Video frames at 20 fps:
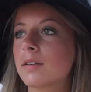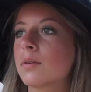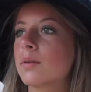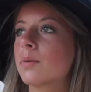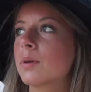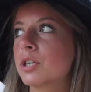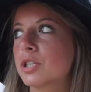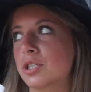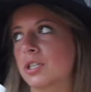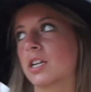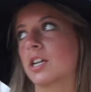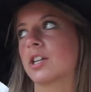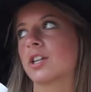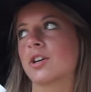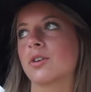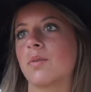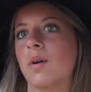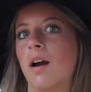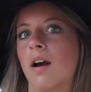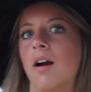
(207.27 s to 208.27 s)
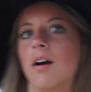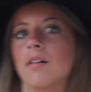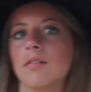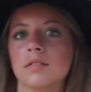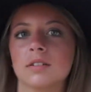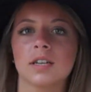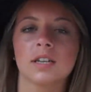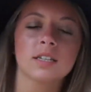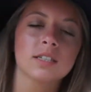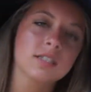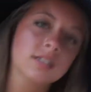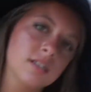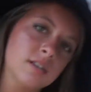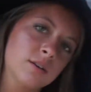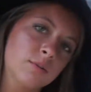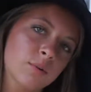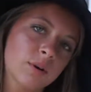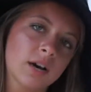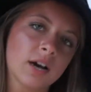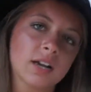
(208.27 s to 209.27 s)
We're just gonna look around and
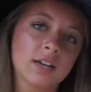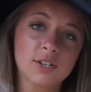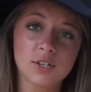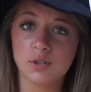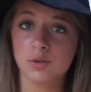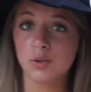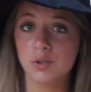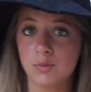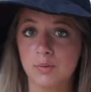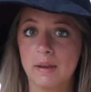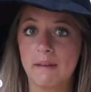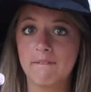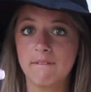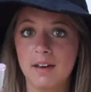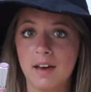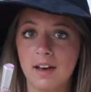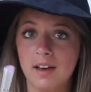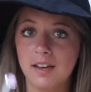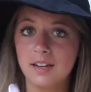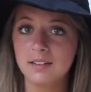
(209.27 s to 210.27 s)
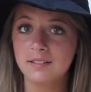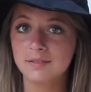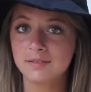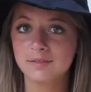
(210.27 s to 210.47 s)
see what kind of stores we can find.